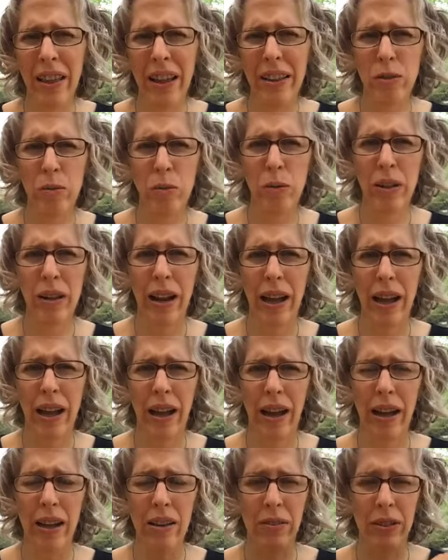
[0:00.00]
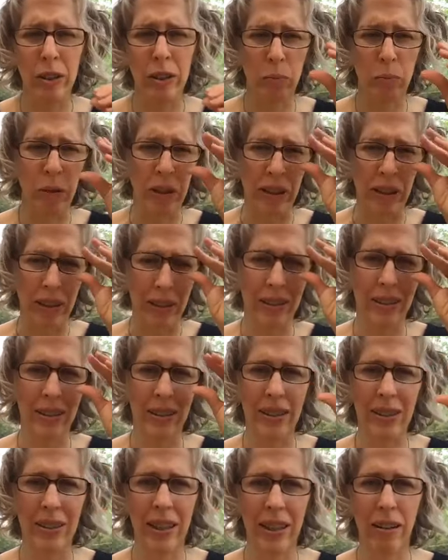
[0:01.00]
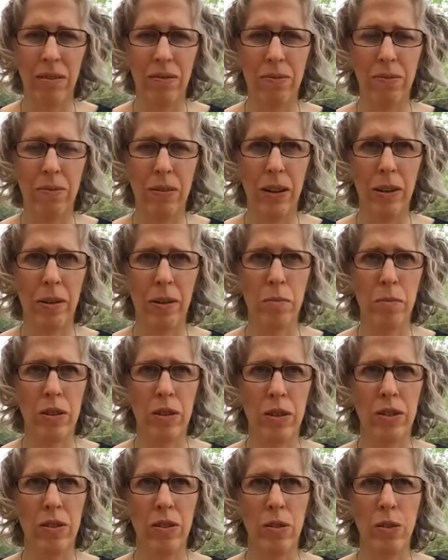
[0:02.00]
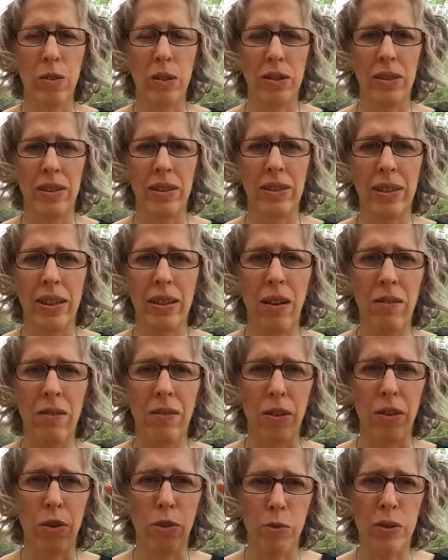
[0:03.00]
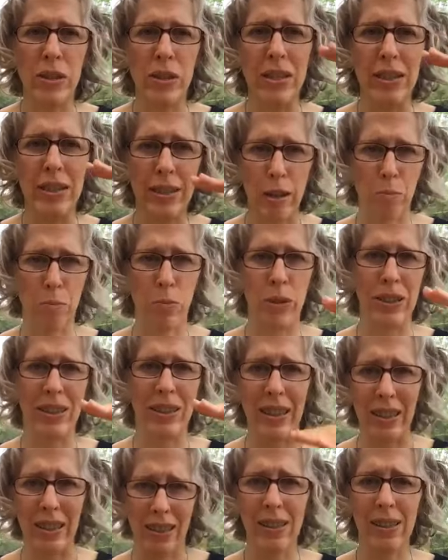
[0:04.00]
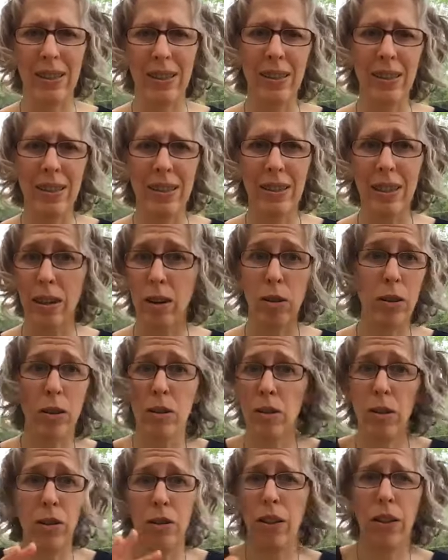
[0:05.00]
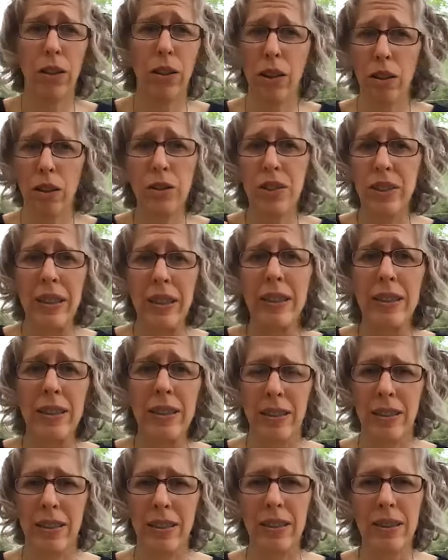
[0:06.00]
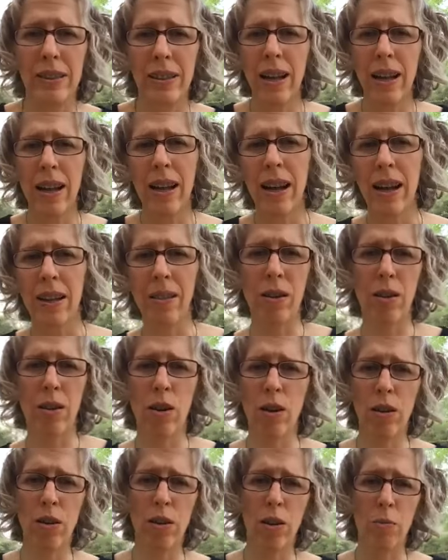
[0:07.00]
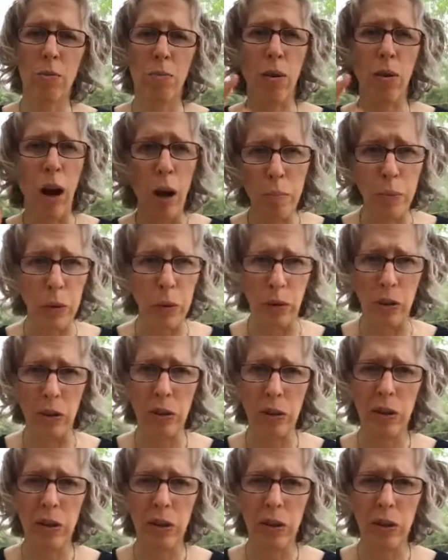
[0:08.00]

what I've experienced, is that the students, instead of having 3 separate sentences that are sentences and that are proper,